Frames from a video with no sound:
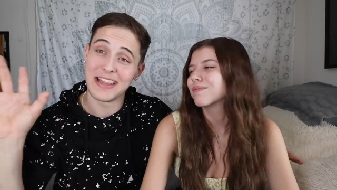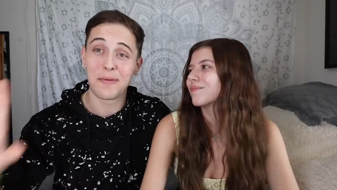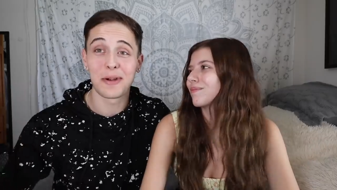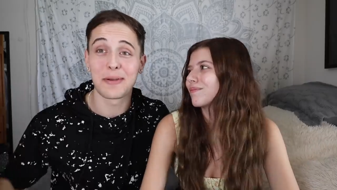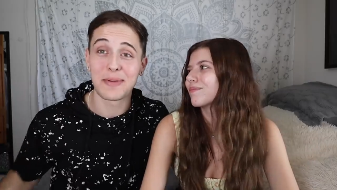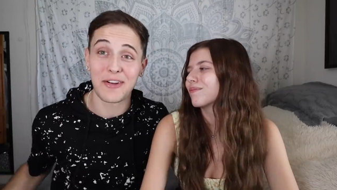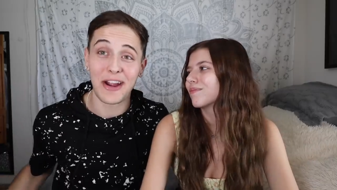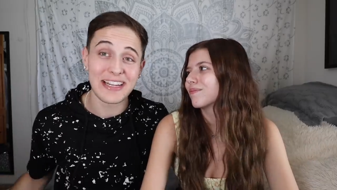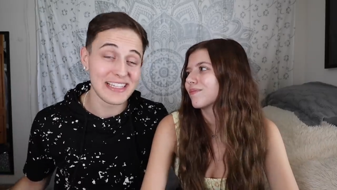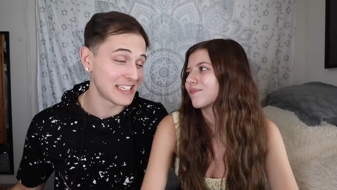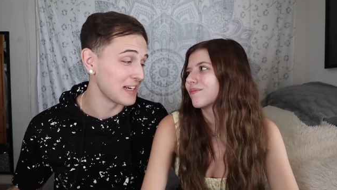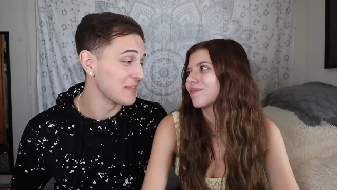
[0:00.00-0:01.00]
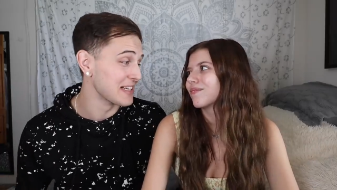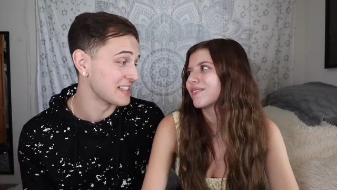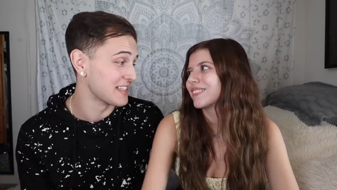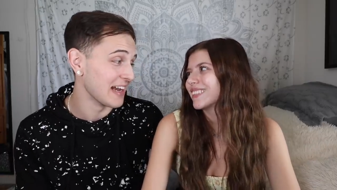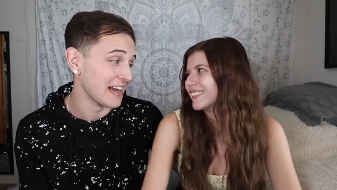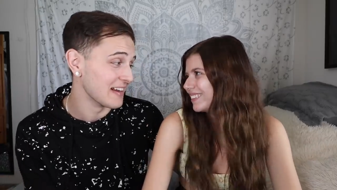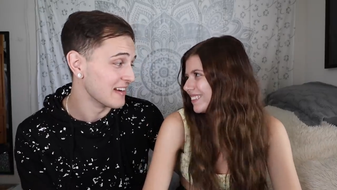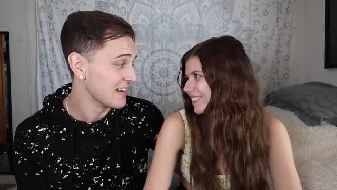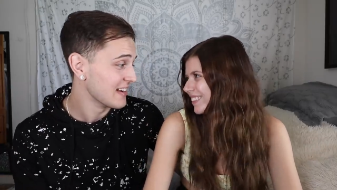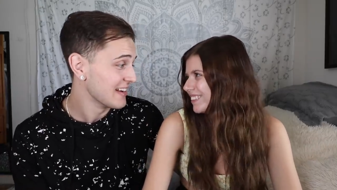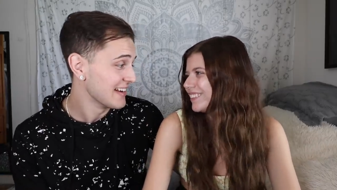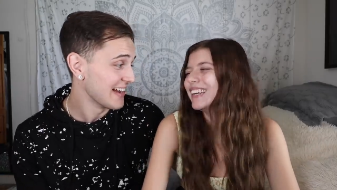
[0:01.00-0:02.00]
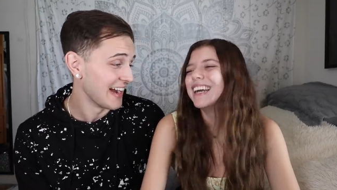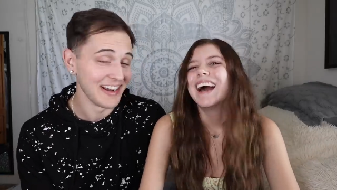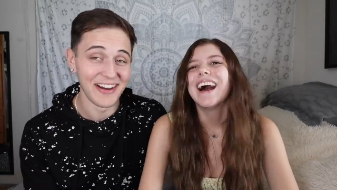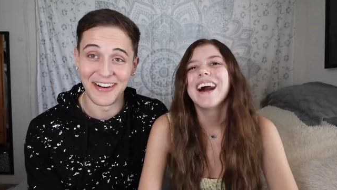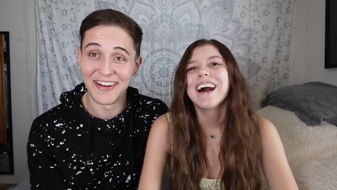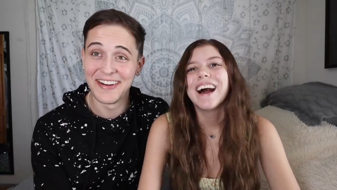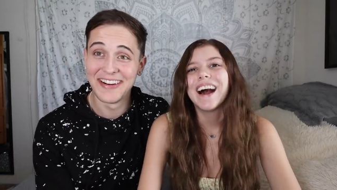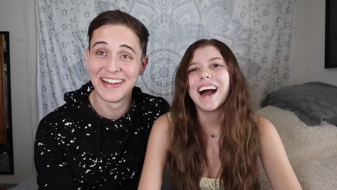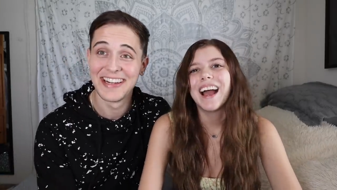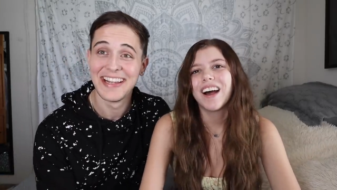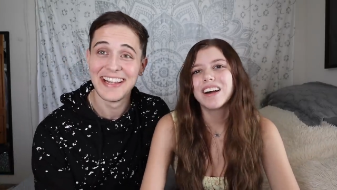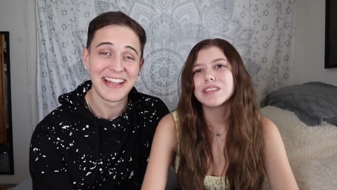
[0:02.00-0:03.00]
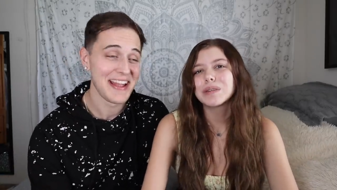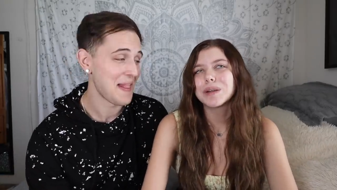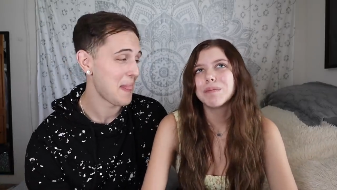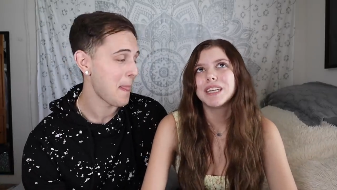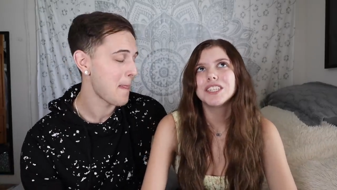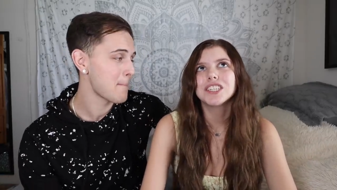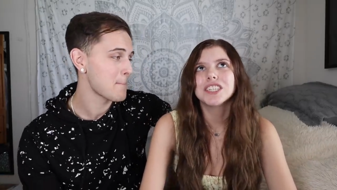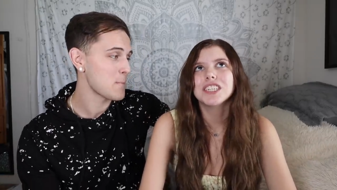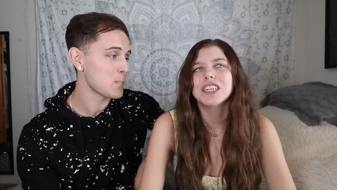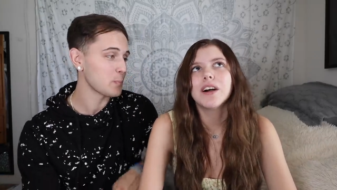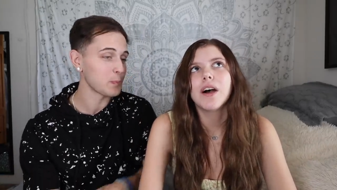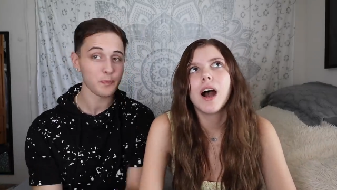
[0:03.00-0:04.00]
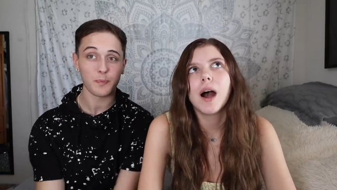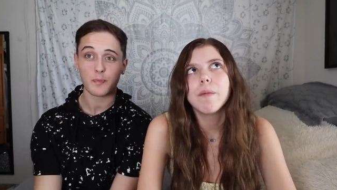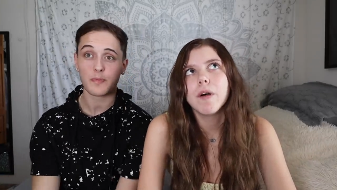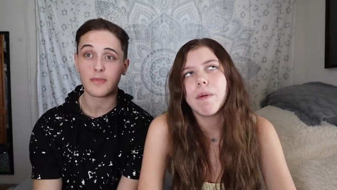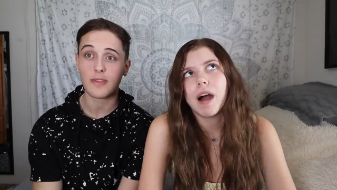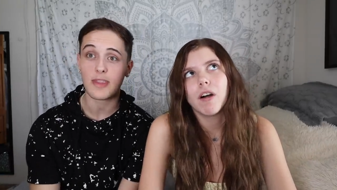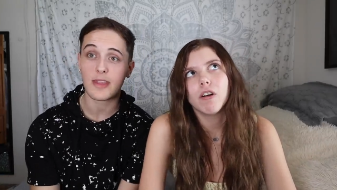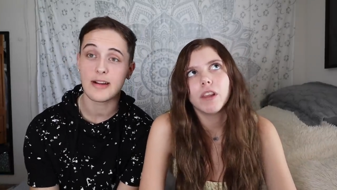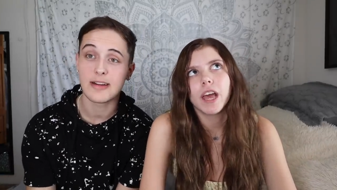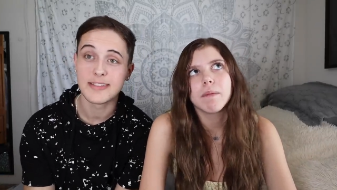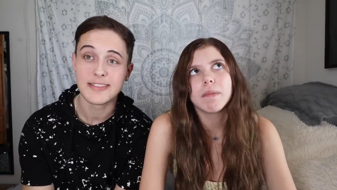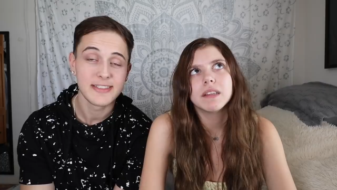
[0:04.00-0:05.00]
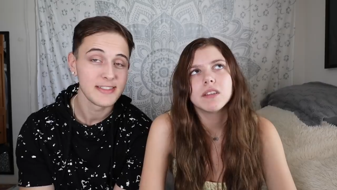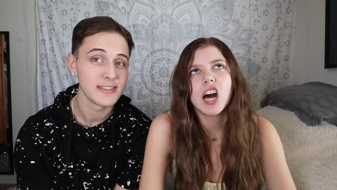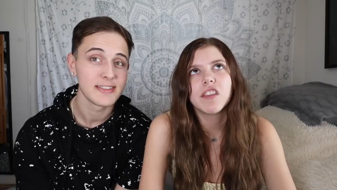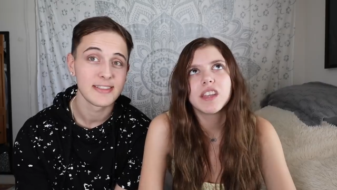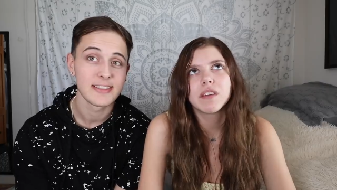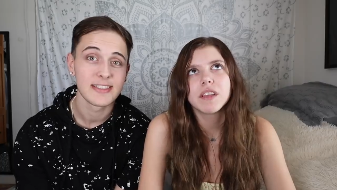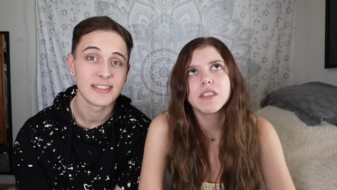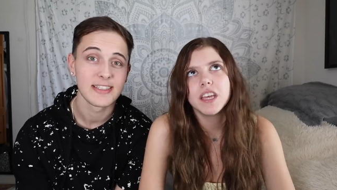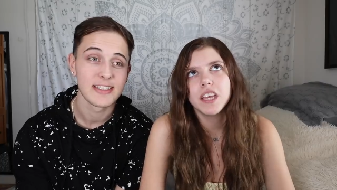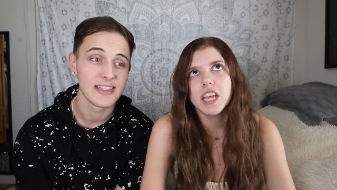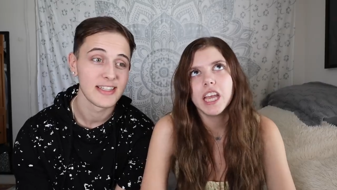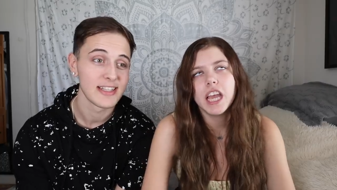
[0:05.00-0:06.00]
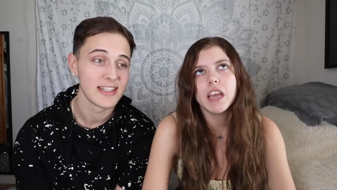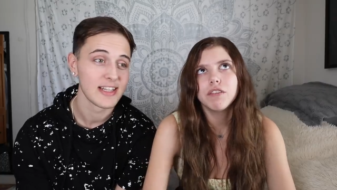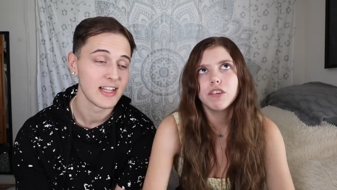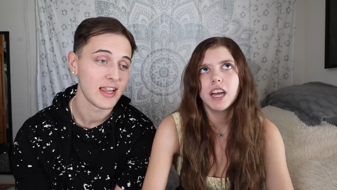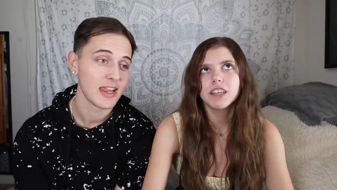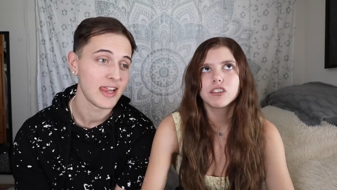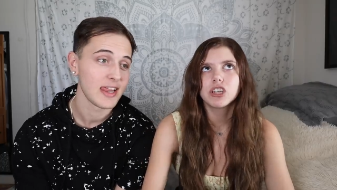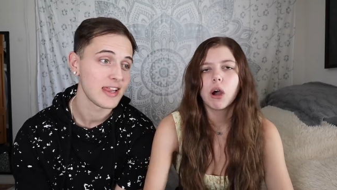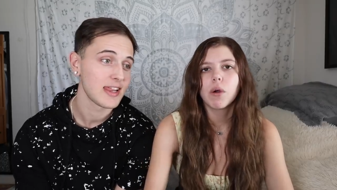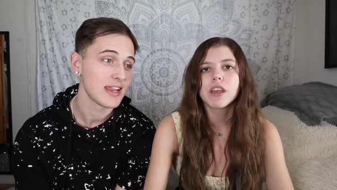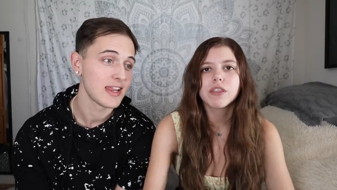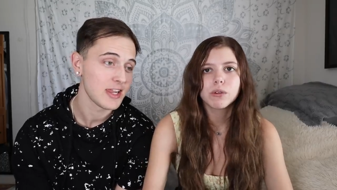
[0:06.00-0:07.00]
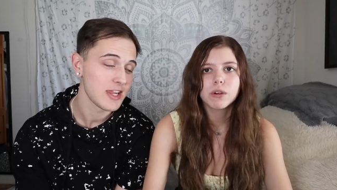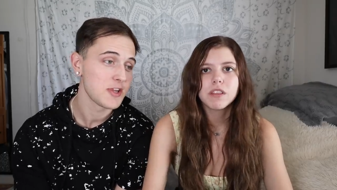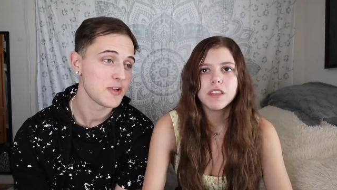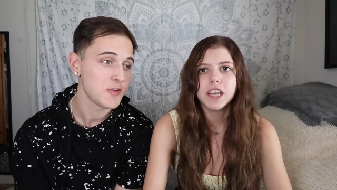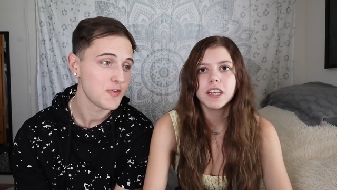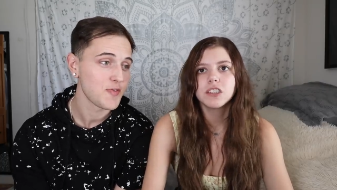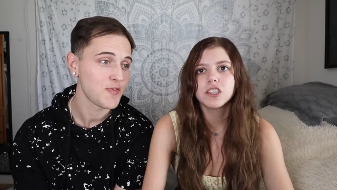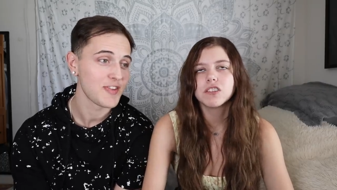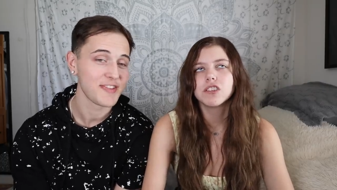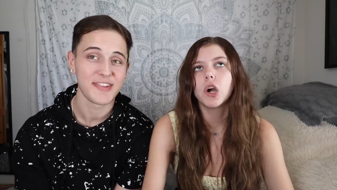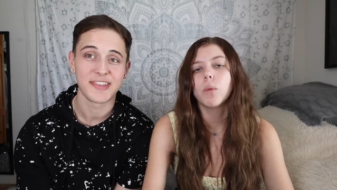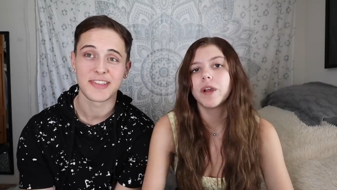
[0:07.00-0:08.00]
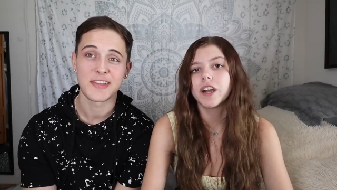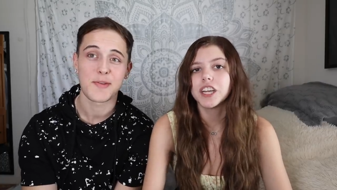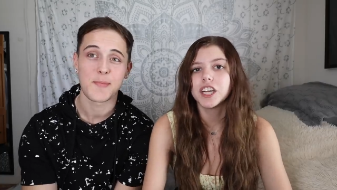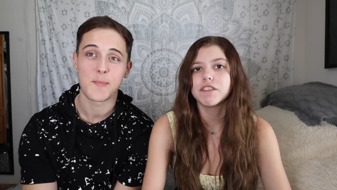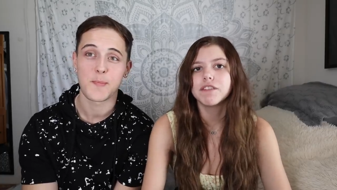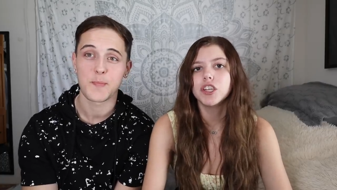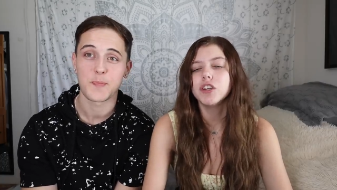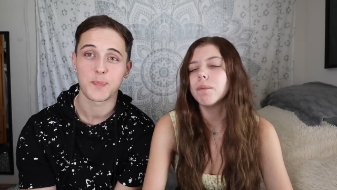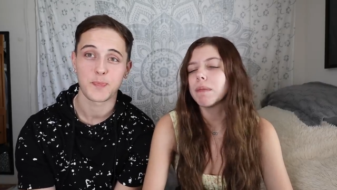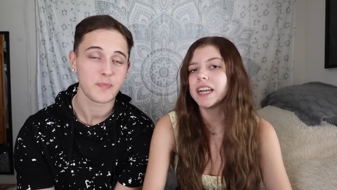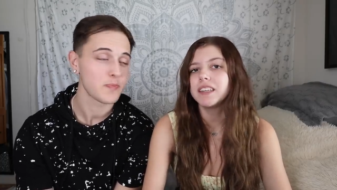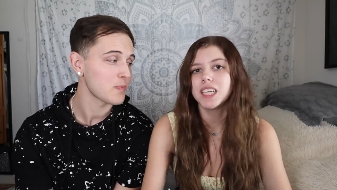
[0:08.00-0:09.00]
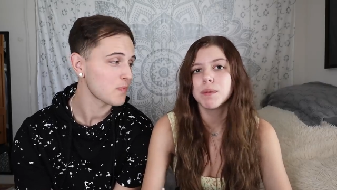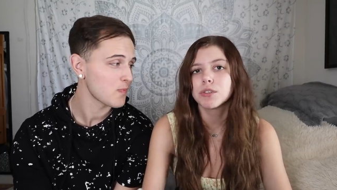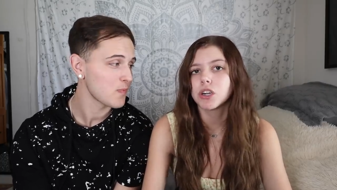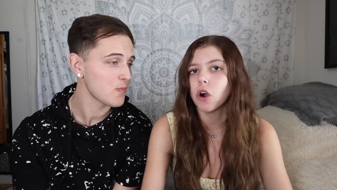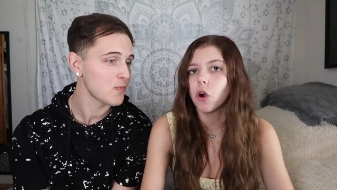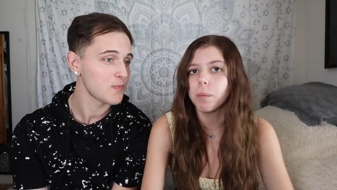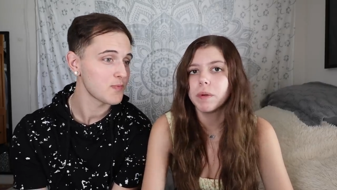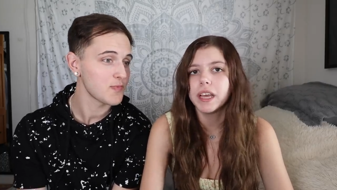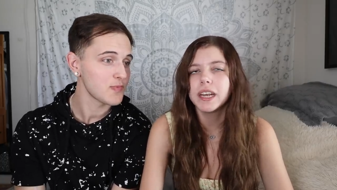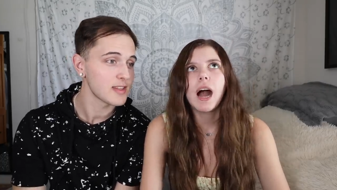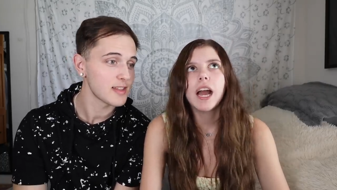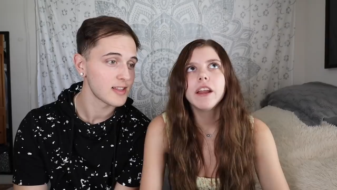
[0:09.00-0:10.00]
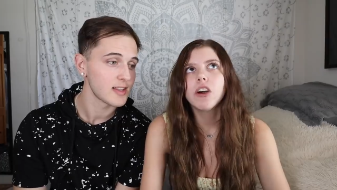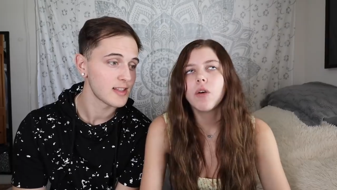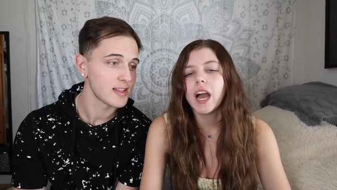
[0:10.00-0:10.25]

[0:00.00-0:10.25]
Speaker 1: that we're gonna be creating is gonna be insane. I know. I also want to mention about like mental health and everything. If you guys are going through things, just know we're here for you. My DMs are open. I know